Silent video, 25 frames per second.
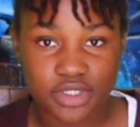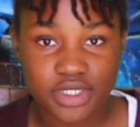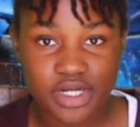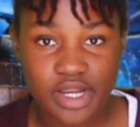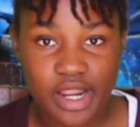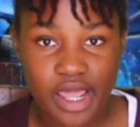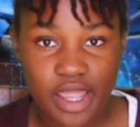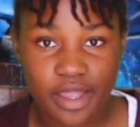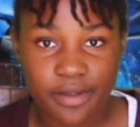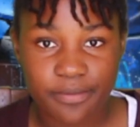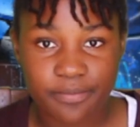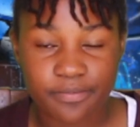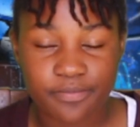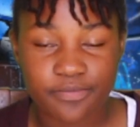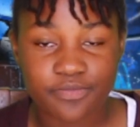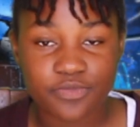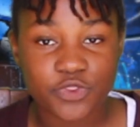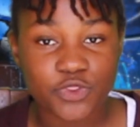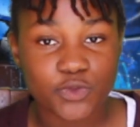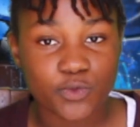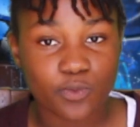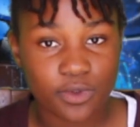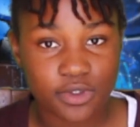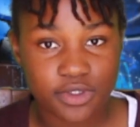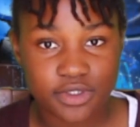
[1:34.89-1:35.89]
the day.
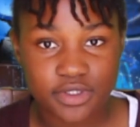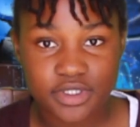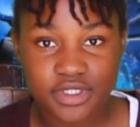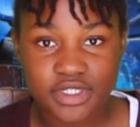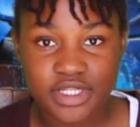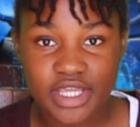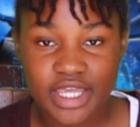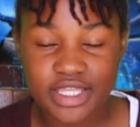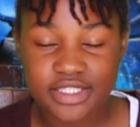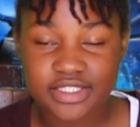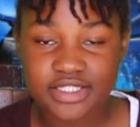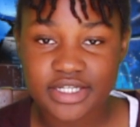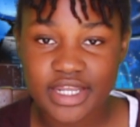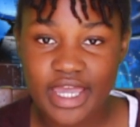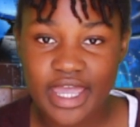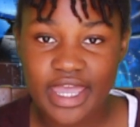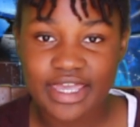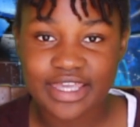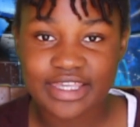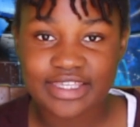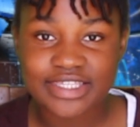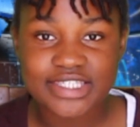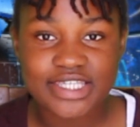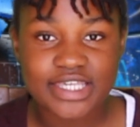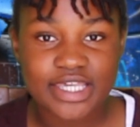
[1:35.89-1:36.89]
The word of the day
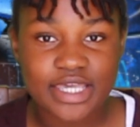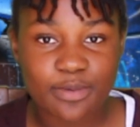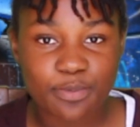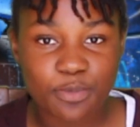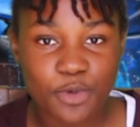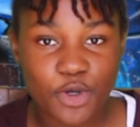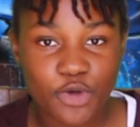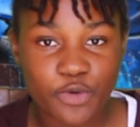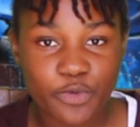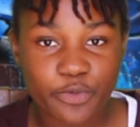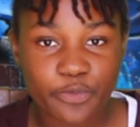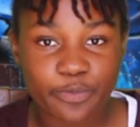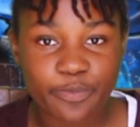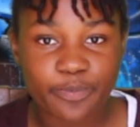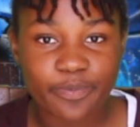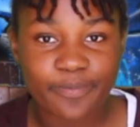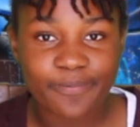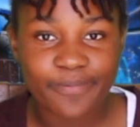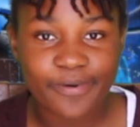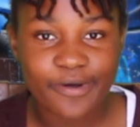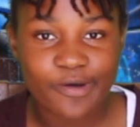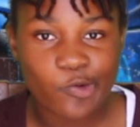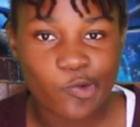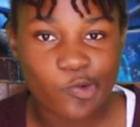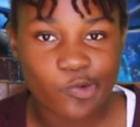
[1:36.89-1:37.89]
today is hippo...
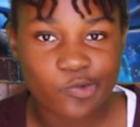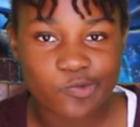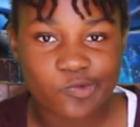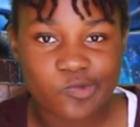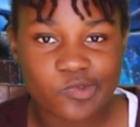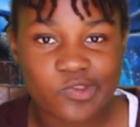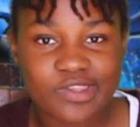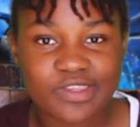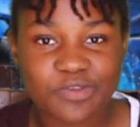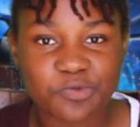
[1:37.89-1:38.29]
Po,